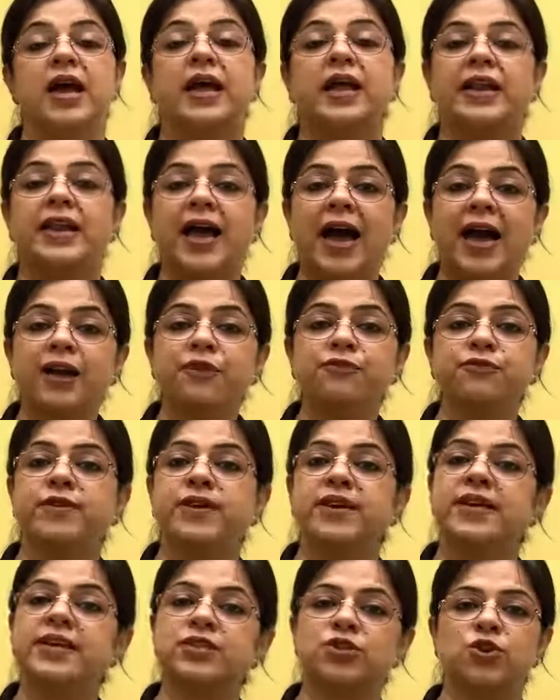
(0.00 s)
Life
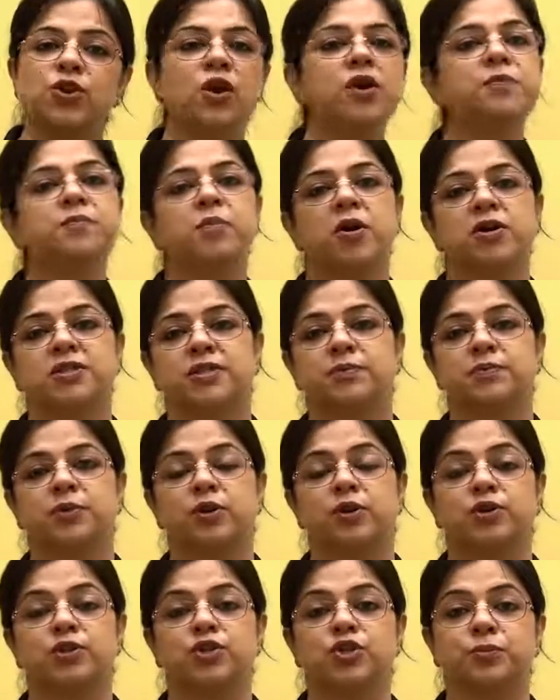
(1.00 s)
is not
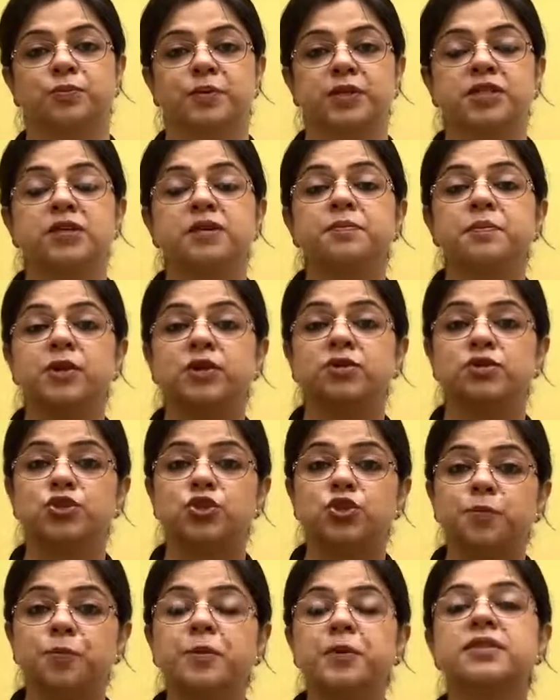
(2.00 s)
possible on Jupiter because
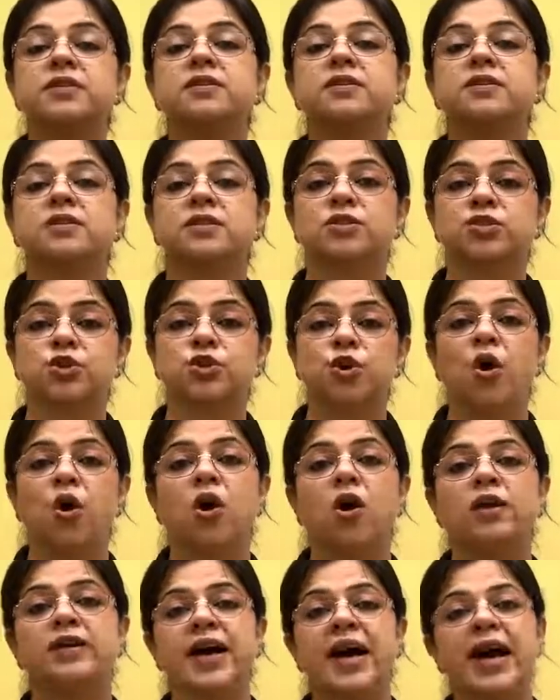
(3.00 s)
Jupiter does
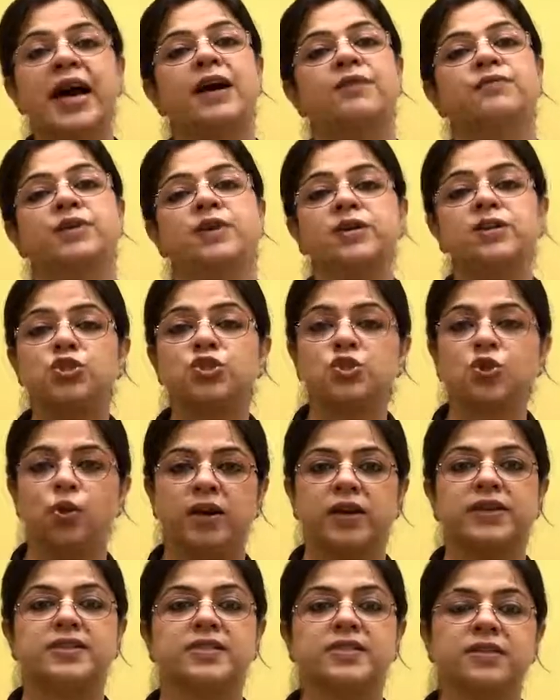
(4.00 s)
not have a
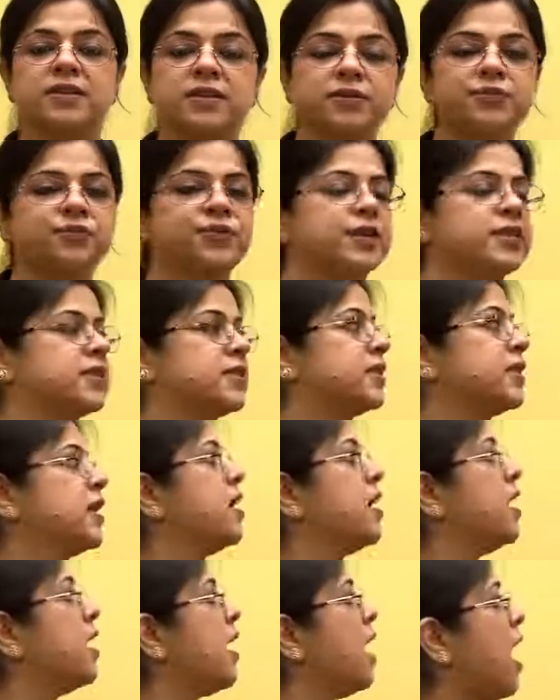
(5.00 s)
solid surface.
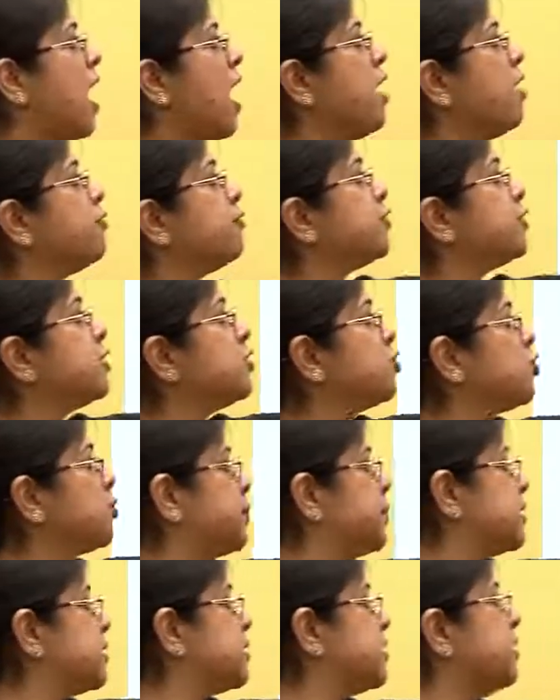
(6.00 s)
After
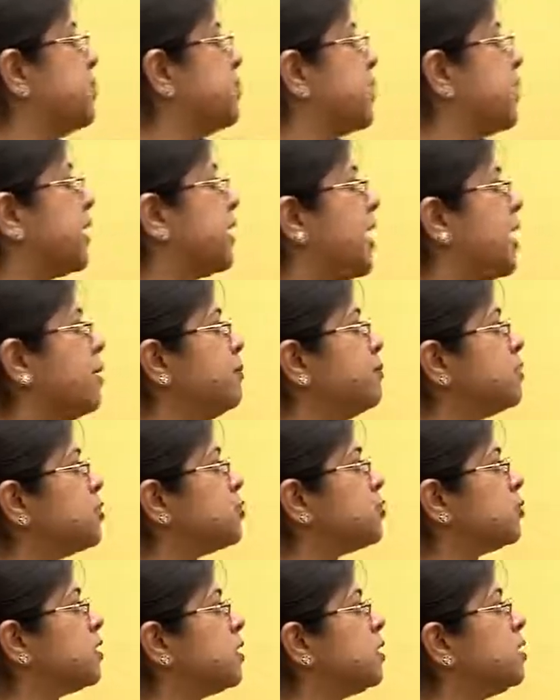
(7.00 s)
Jupiter, we come
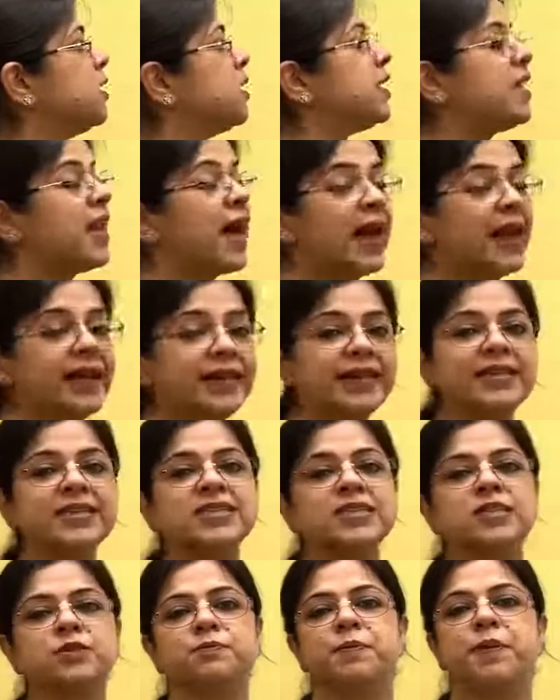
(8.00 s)
to the
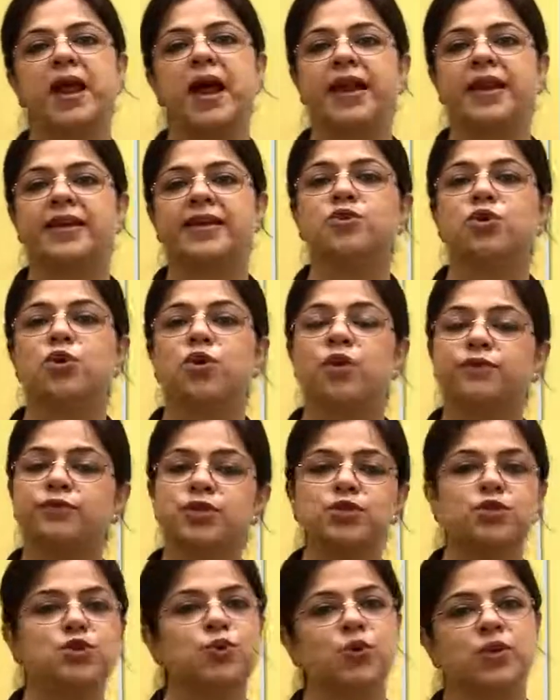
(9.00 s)
lightest planet of
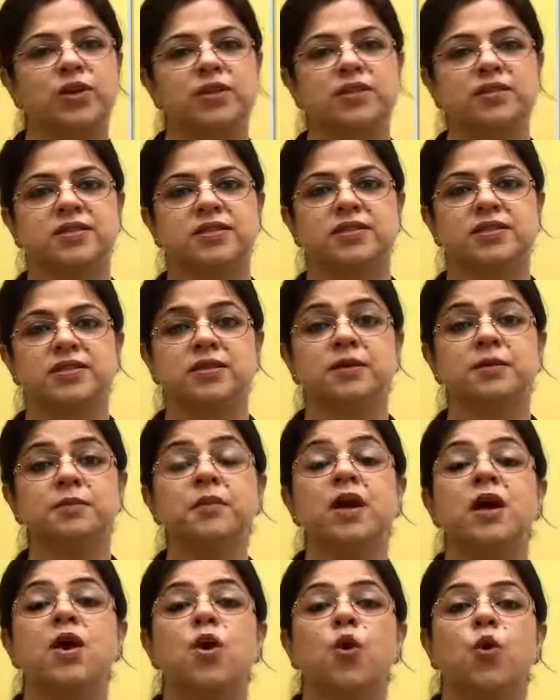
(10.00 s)
the solar system,
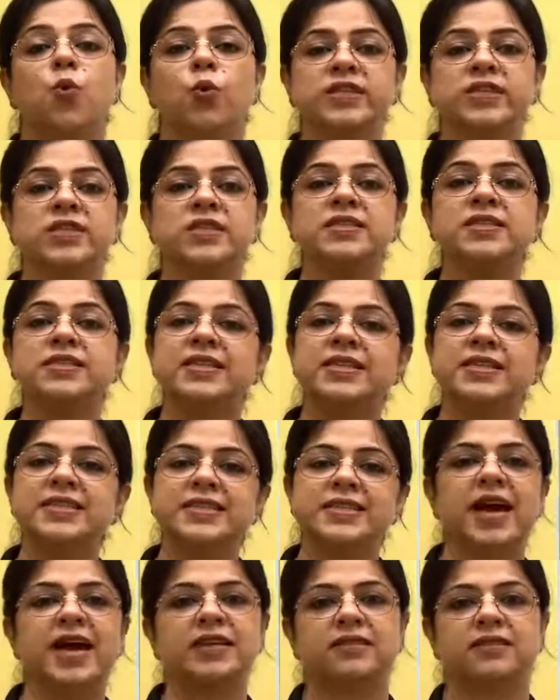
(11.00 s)
which is
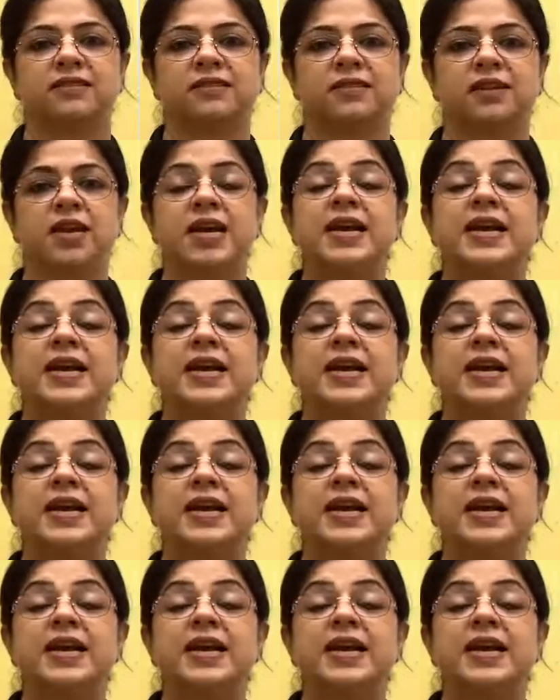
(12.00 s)
Saturn.